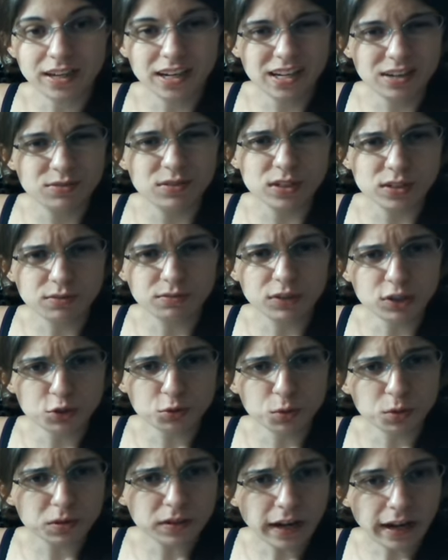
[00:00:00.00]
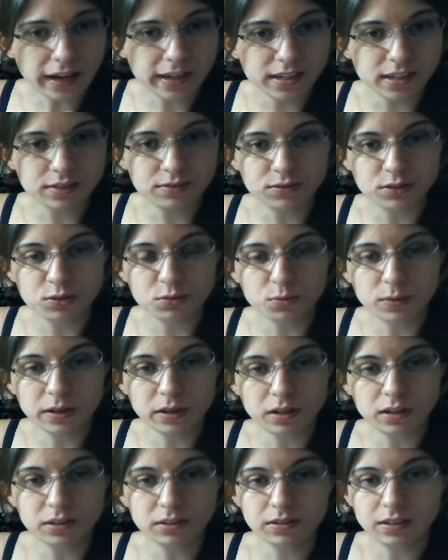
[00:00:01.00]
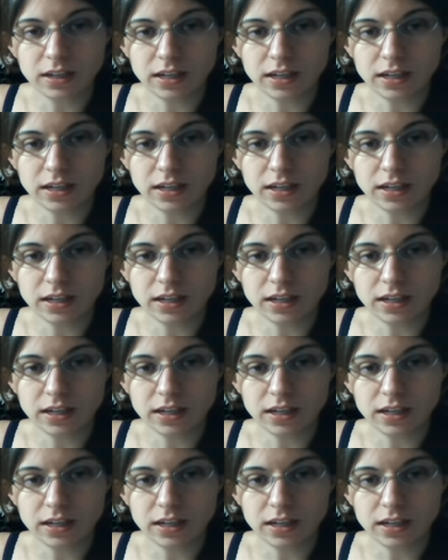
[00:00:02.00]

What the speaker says: Kind of as a visual guide, if you will,